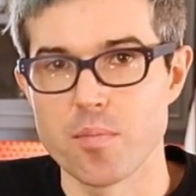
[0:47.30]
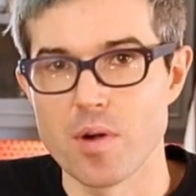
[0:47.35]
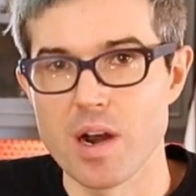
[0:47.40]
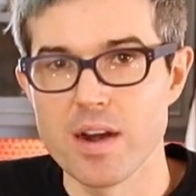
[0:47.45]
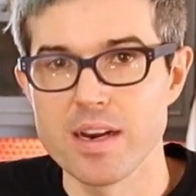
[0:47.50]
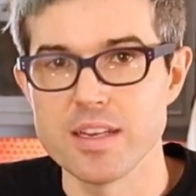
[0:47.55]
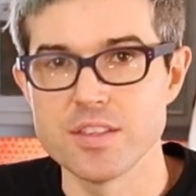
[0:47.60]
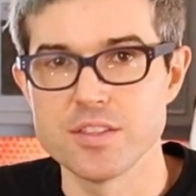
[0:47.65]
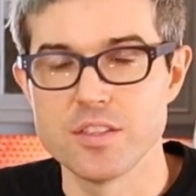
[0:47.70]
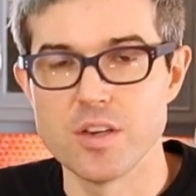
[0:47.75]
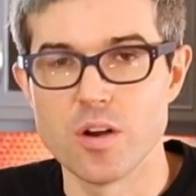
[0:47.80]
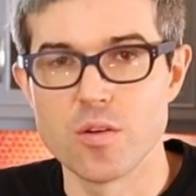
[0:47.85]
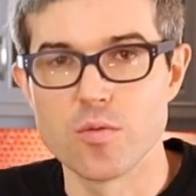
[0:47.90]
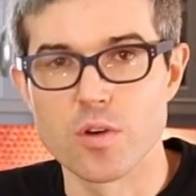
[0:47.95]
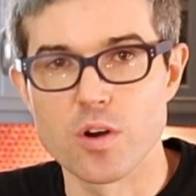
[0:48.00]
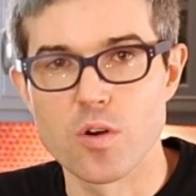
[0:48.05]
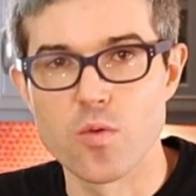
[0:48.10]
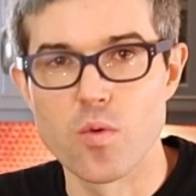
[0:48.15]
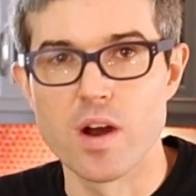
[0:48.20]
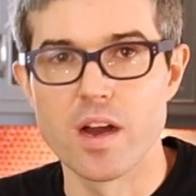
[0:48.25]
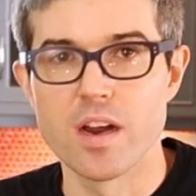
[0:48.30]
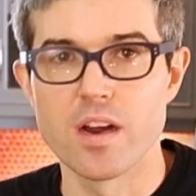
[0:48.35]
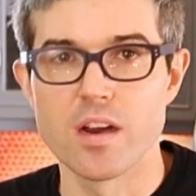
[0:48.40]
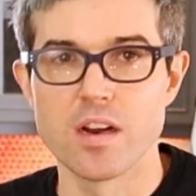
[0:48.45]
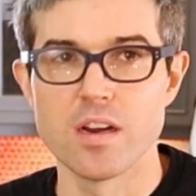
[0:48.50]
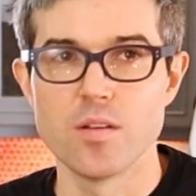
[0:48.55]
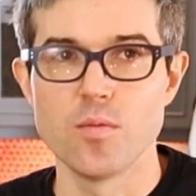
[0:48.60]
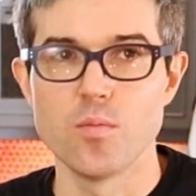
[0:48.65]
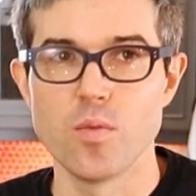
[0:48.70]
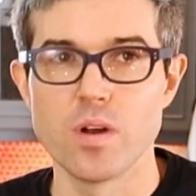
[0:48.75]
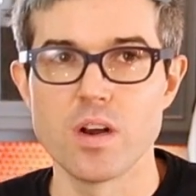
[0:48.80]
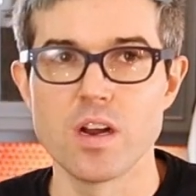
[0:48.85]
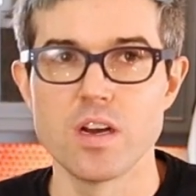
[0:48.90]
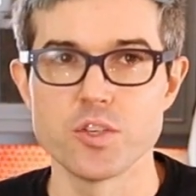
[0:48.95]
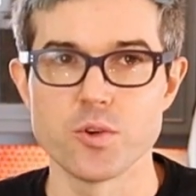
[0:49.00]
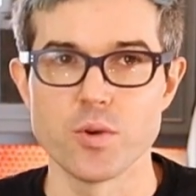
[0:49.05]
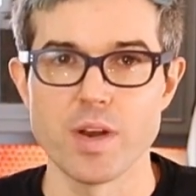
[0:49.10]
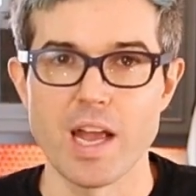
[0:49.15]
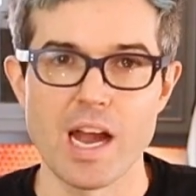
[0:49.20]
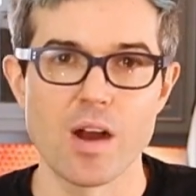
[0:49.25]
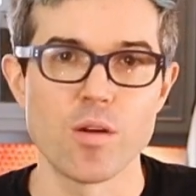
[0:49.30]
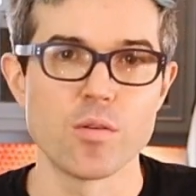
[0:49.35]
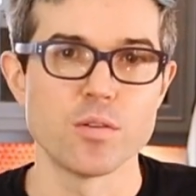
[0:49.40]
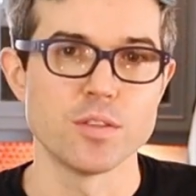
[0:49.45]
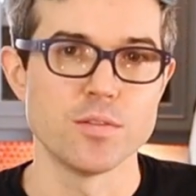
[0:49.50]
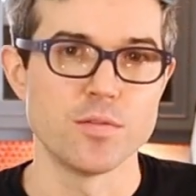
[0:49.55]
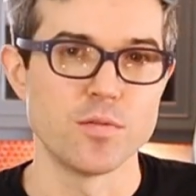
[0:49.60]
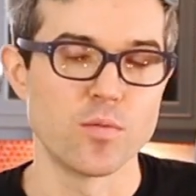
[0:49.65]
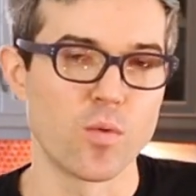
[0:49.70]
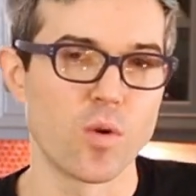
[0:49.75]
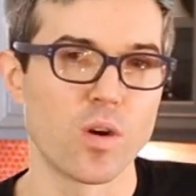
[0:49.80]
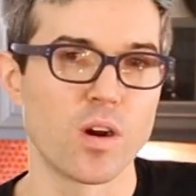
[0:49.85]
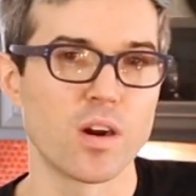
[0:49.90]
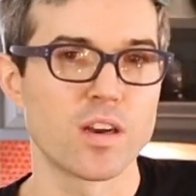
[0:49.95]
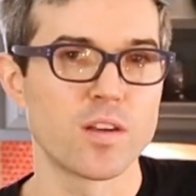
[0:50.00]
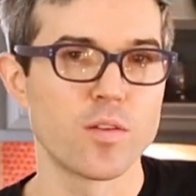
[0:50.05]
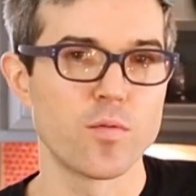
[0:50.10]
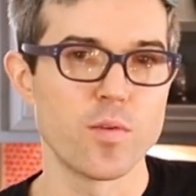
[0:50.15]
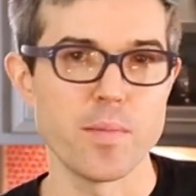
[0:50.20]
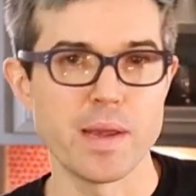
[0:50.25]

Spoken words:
the brownies don't require 100 hours of work.